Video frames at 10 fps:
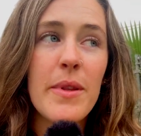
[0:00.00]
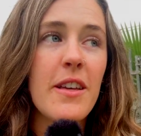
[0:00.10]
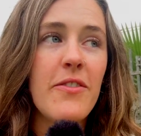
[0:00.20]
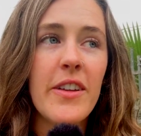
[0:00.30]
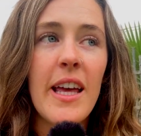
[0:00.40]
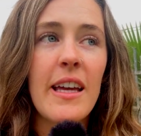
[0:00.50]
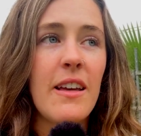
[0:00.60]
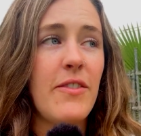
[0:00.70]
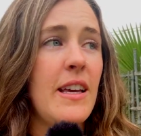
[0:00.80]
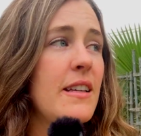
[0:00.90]
and they feel like
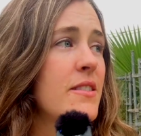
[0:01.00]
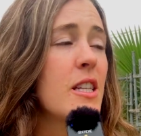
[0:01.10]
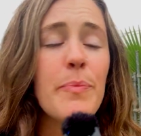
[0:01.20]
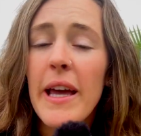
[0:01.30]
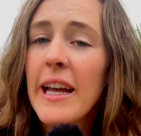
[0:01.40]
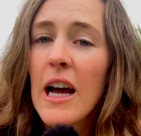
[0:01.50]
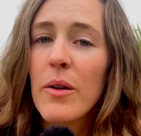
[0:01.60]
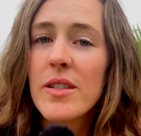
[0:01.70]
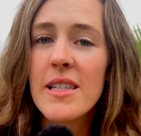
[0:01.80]
if they sleep 8 hours a